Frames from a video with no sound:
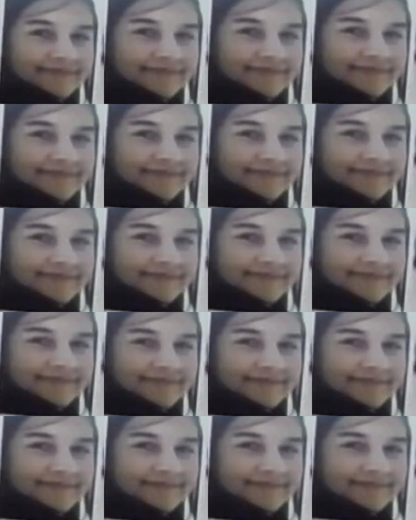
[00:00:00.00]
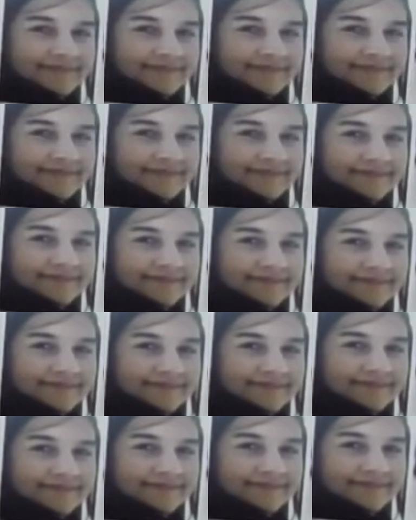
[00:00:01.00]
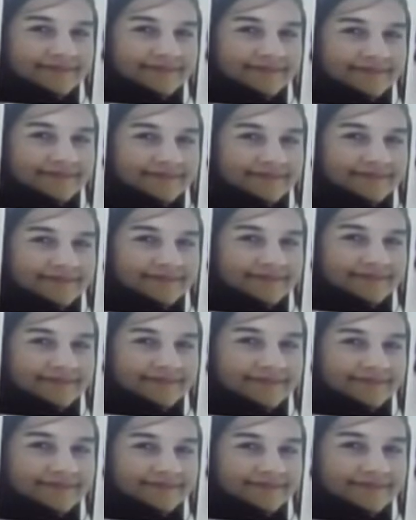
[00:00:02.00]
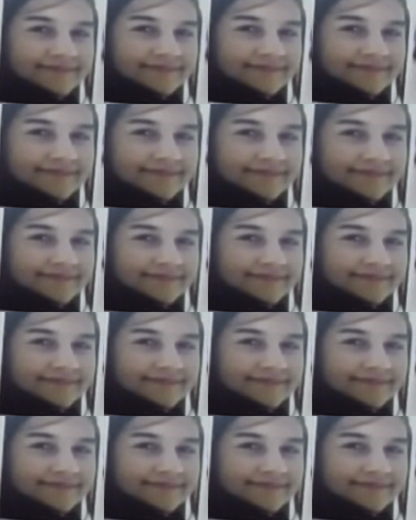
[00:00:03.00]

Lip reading: No words are spoken by the person on screen.